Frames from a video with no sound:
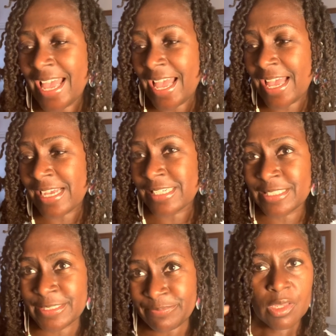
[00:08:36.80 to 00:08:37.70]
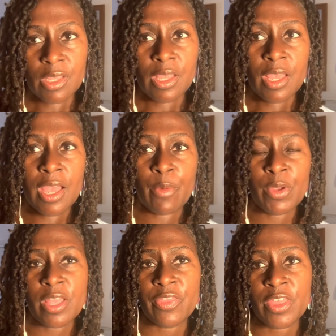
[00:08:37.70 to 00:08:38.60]
And when
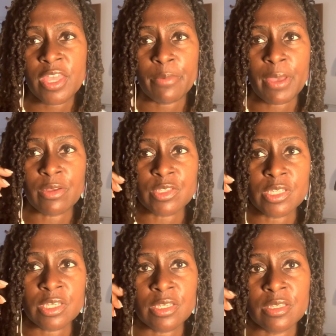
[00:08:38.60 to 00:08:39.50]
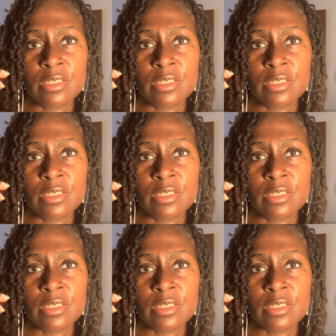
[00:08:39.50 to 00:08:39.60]
I think about it,